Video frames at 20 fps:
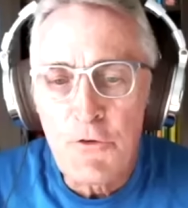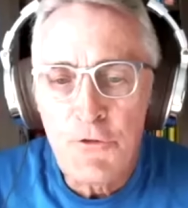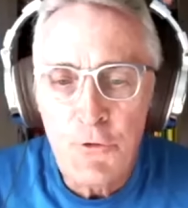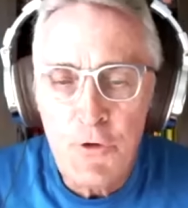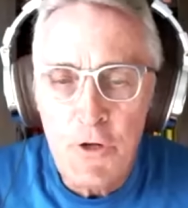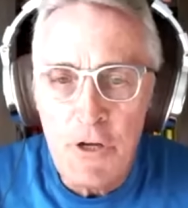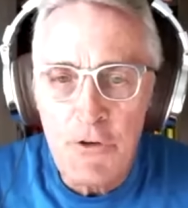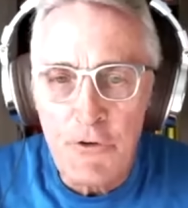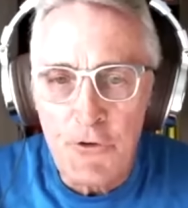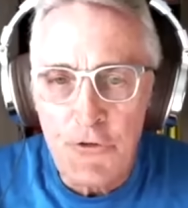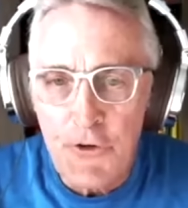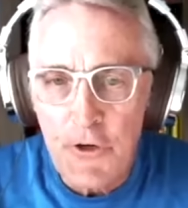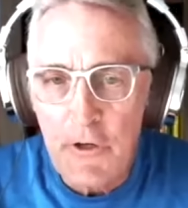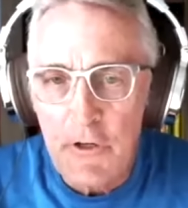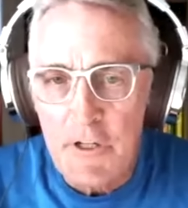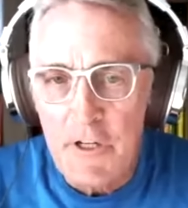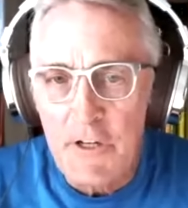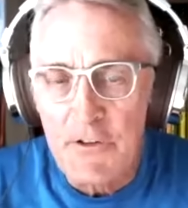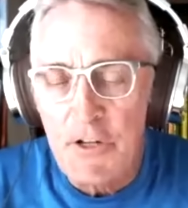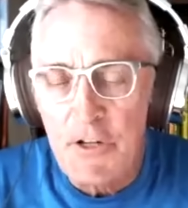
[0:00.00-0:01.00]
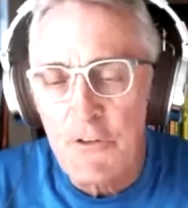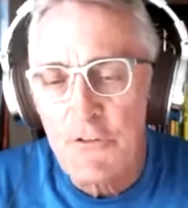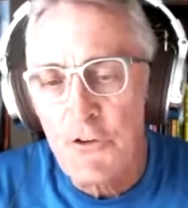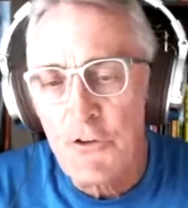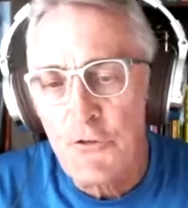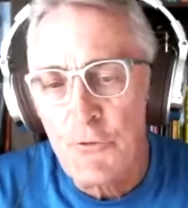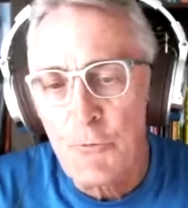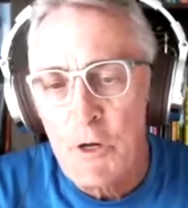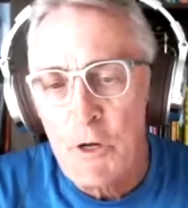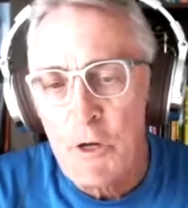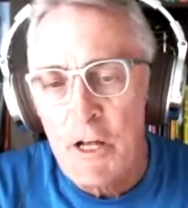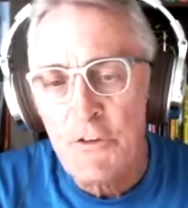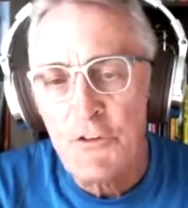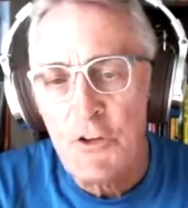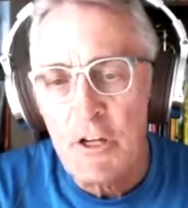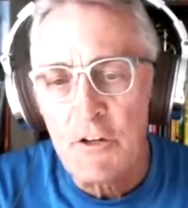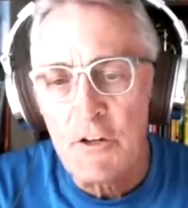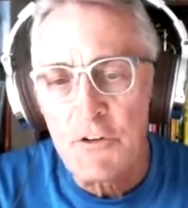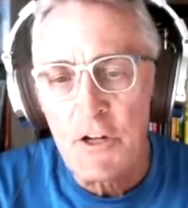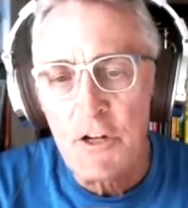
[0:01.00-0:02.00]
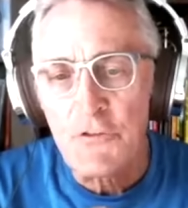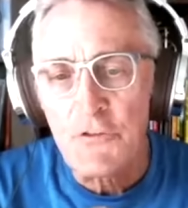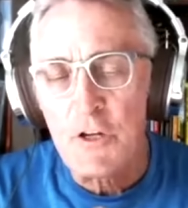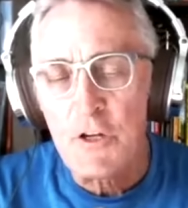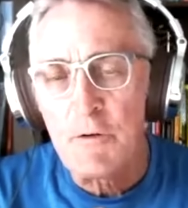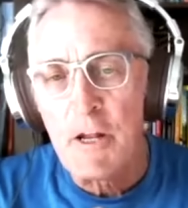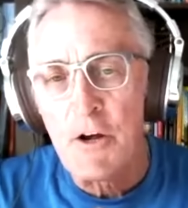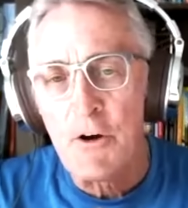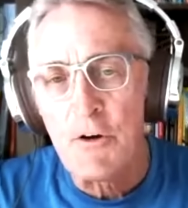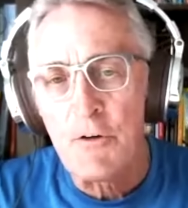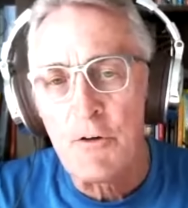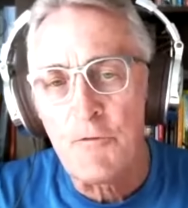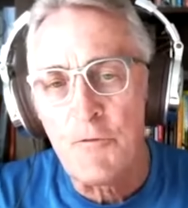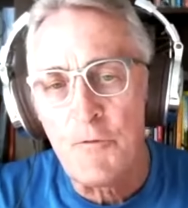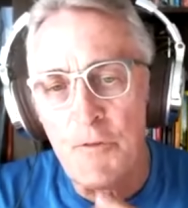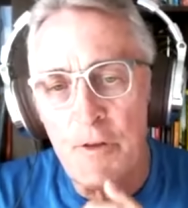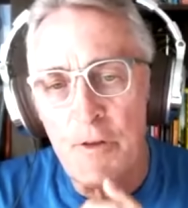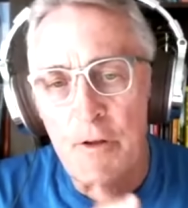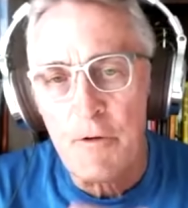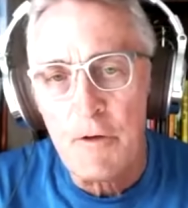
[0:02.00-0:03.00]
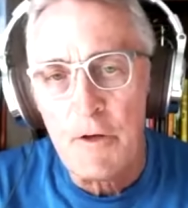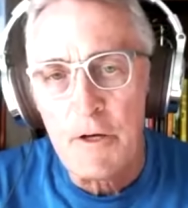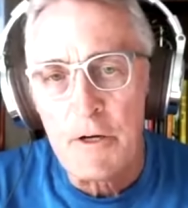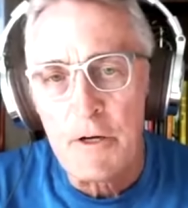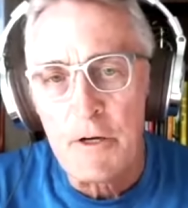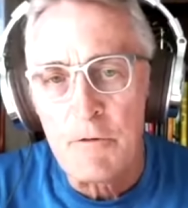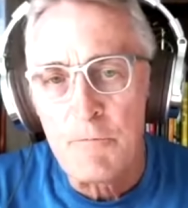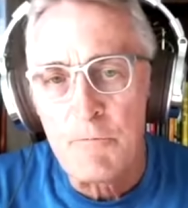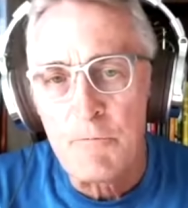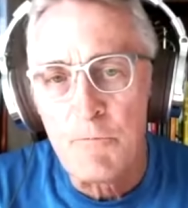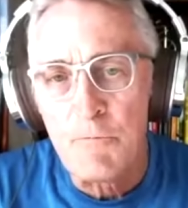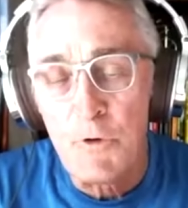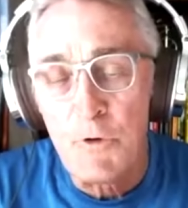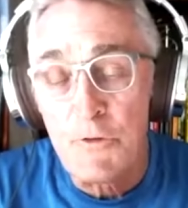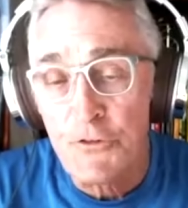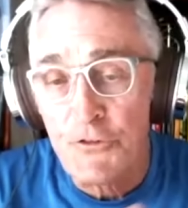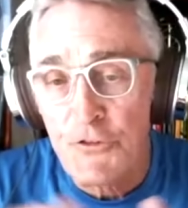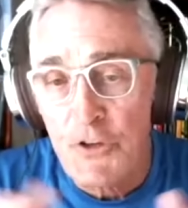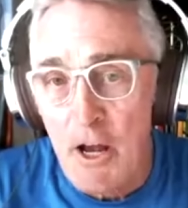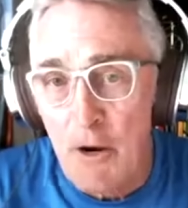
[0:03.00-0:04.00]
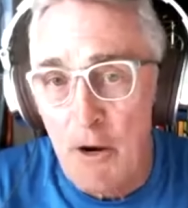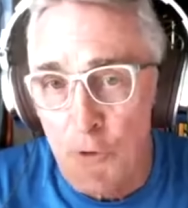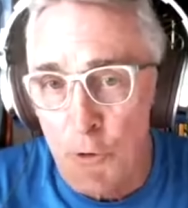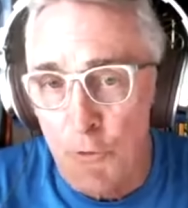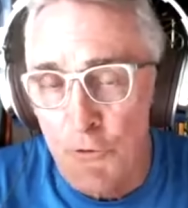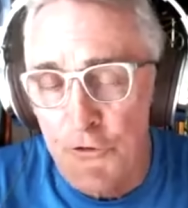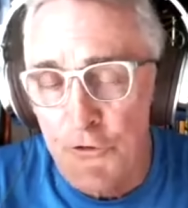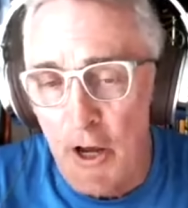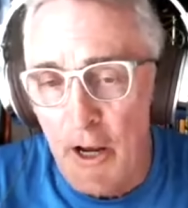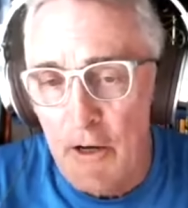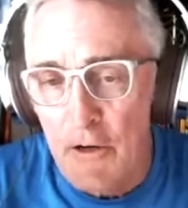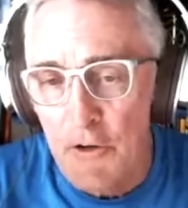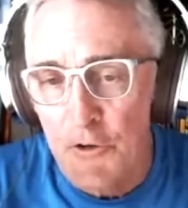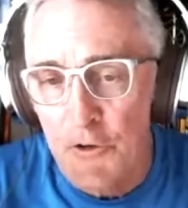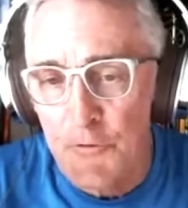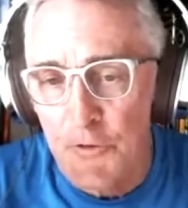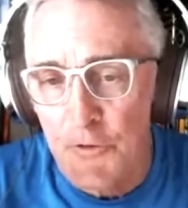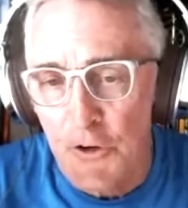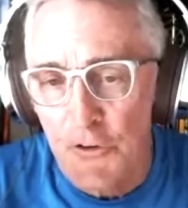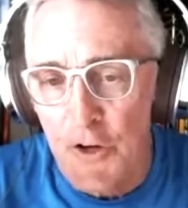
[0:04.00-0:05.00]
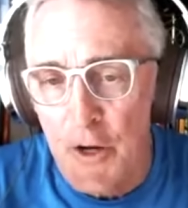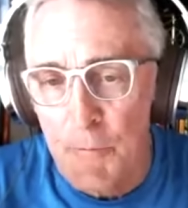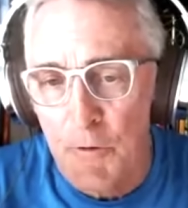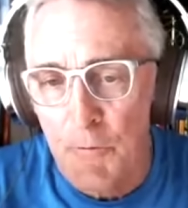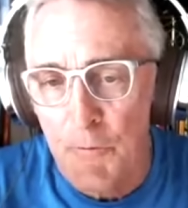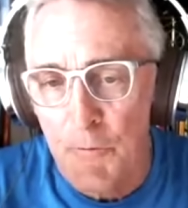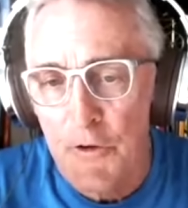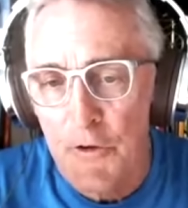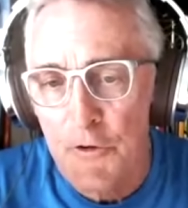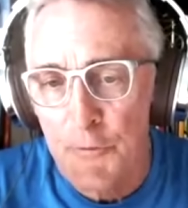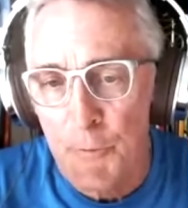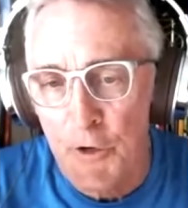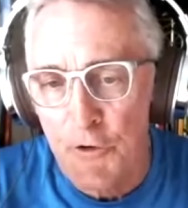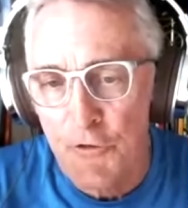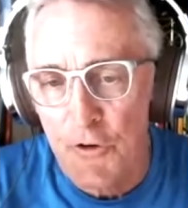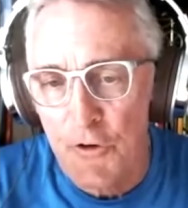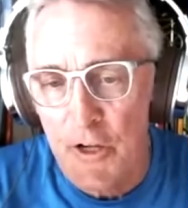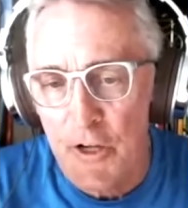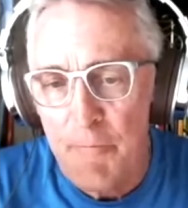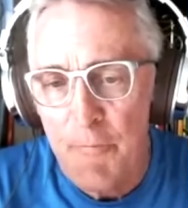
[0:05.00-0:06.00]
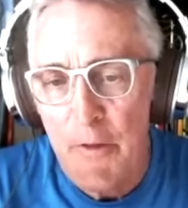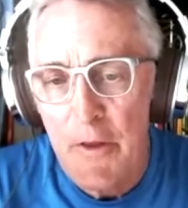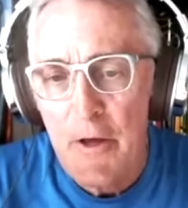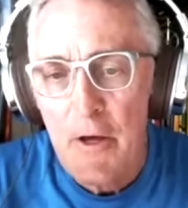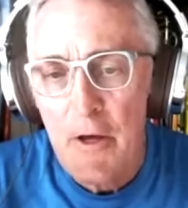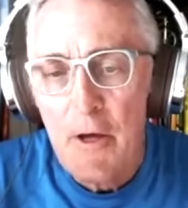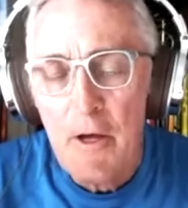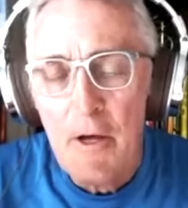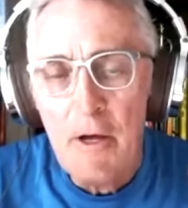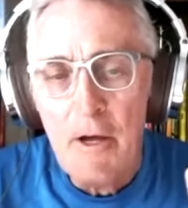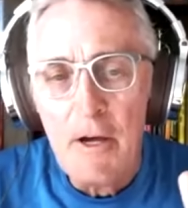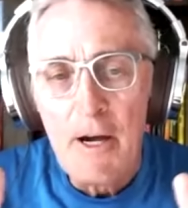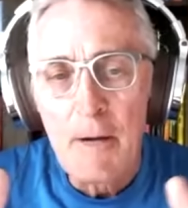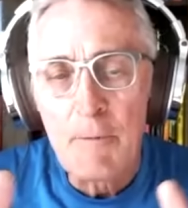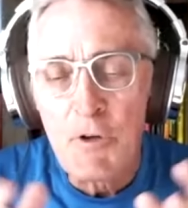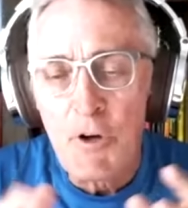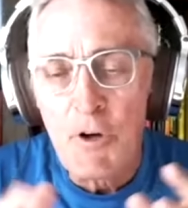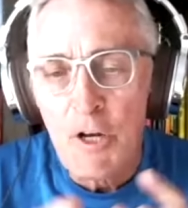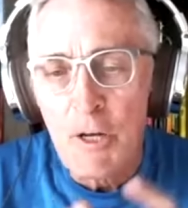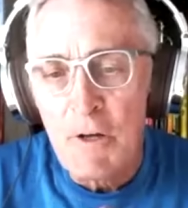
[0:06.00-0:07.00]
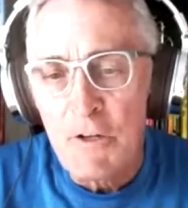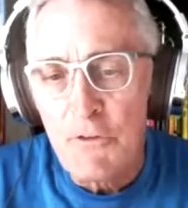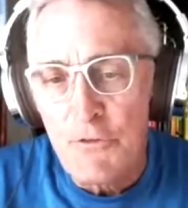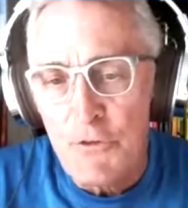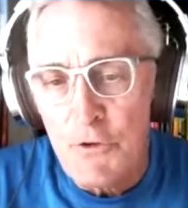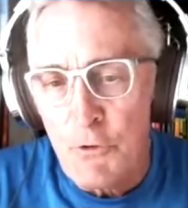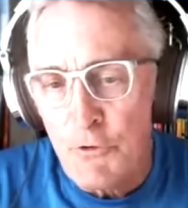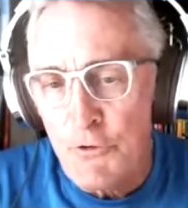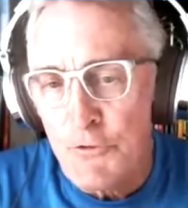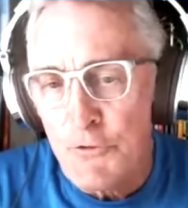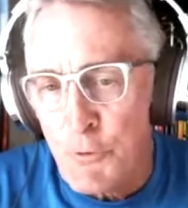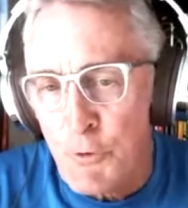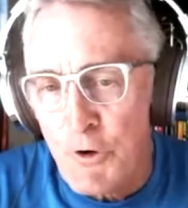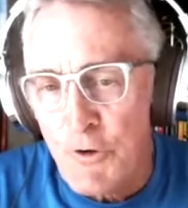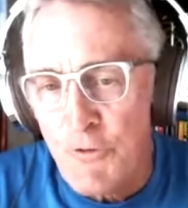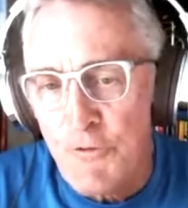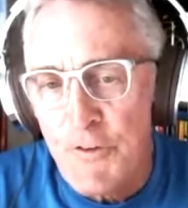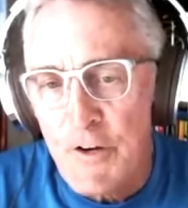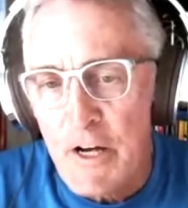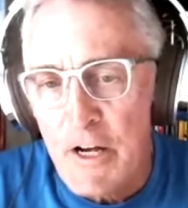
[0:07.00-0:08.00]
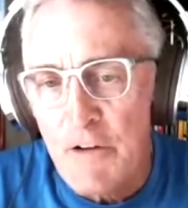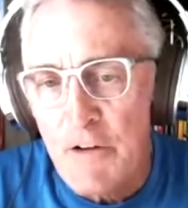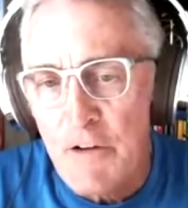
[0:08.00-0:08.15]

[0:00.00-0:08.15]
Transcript: two days are strictly intensity. So when I say intensity now, uh, with road cyclists, for example, mm-hmm. especially, mm-hmm. I'm talking about zones four and 5